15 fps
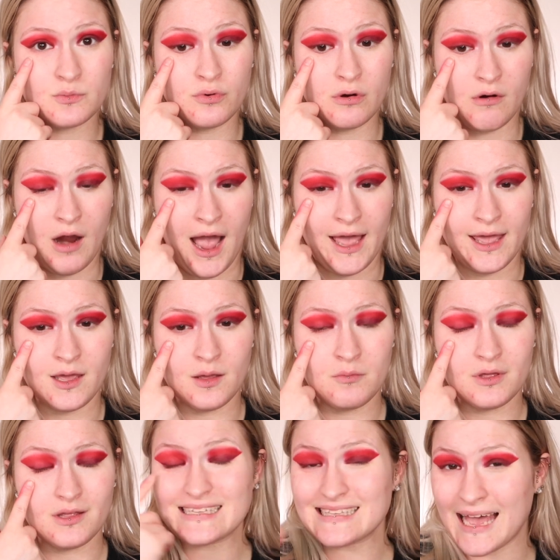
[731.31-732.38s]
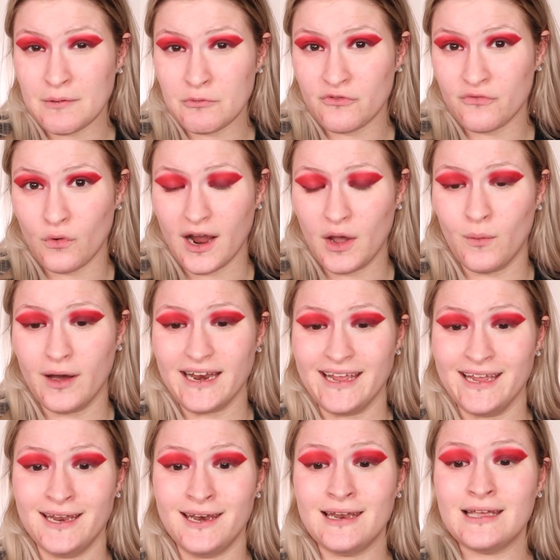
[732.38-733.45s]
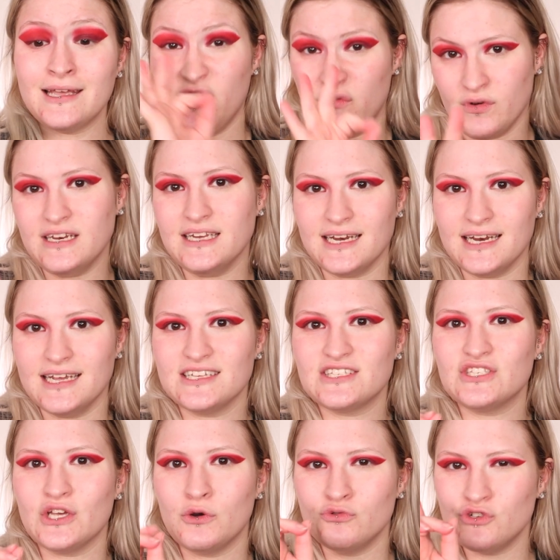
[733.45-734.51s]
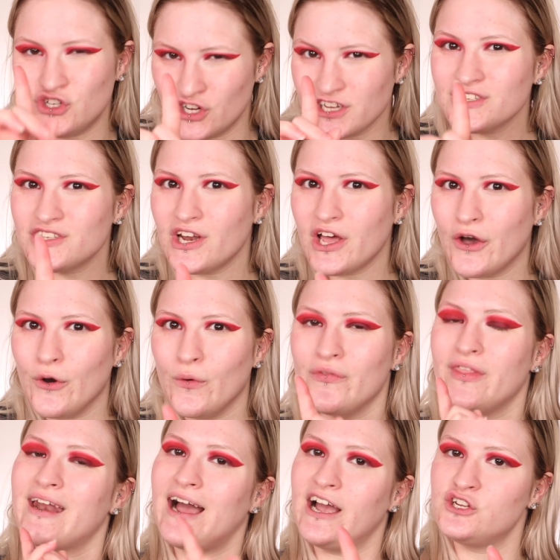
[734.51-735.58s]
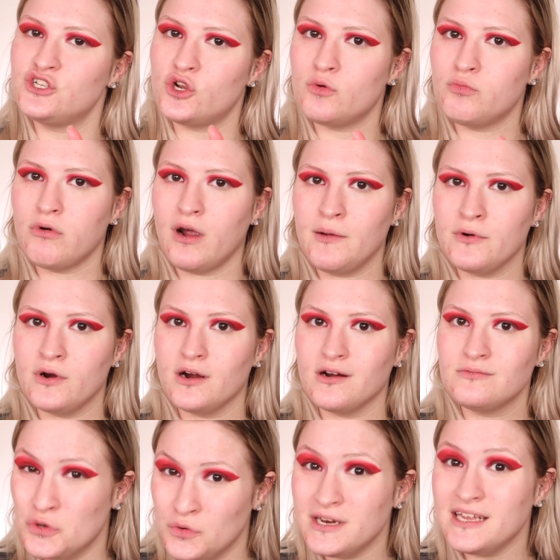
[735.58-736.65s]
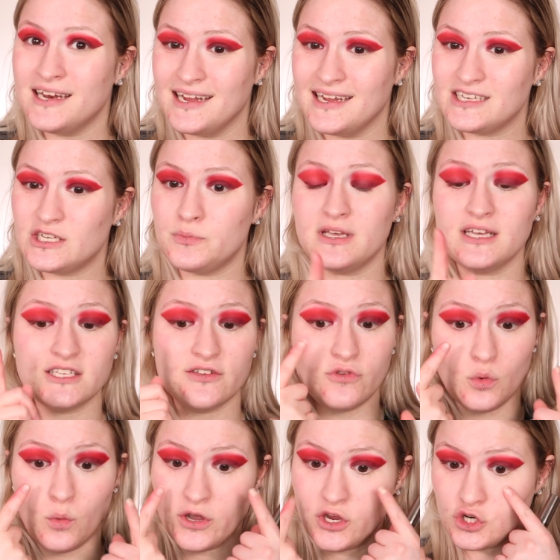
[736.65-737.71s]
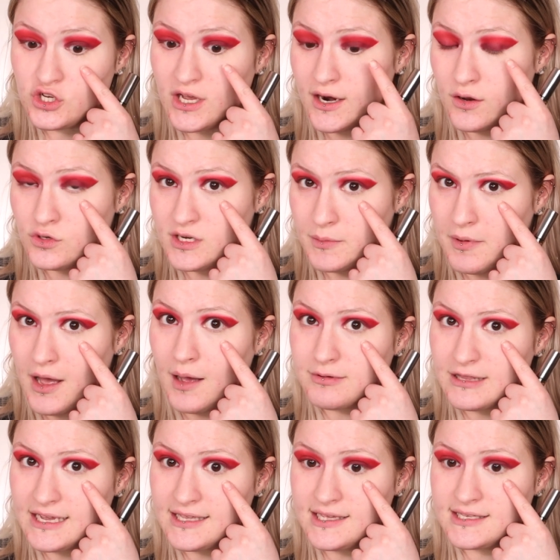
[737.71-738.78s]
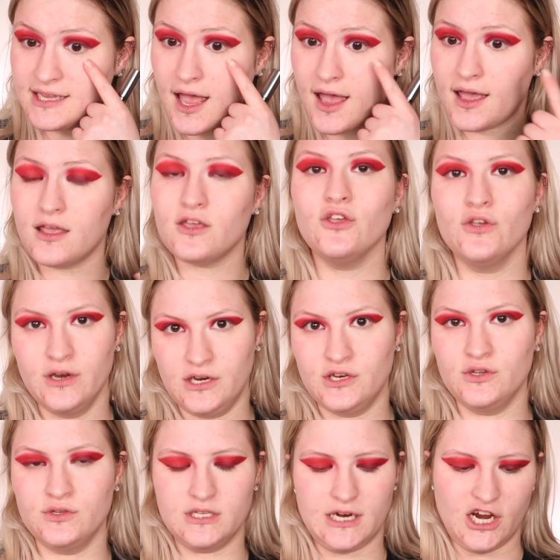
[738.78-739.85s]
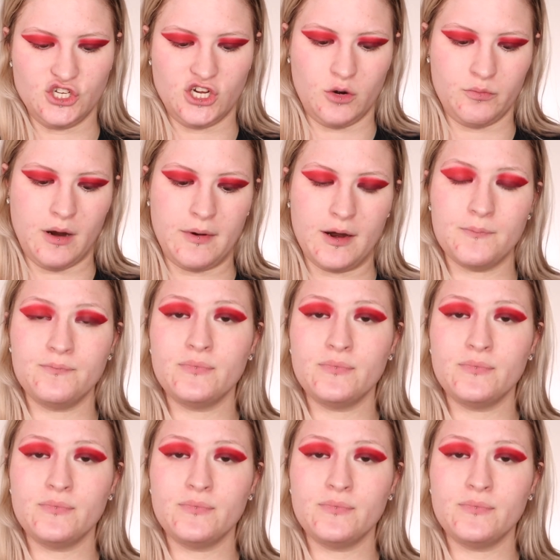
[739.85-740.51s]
to prime this eye before I went in and redid it. So just know that eyeshadow primer, you need it, because if you want your shadows to pop like this eye, you need to use an eyeshadow primer.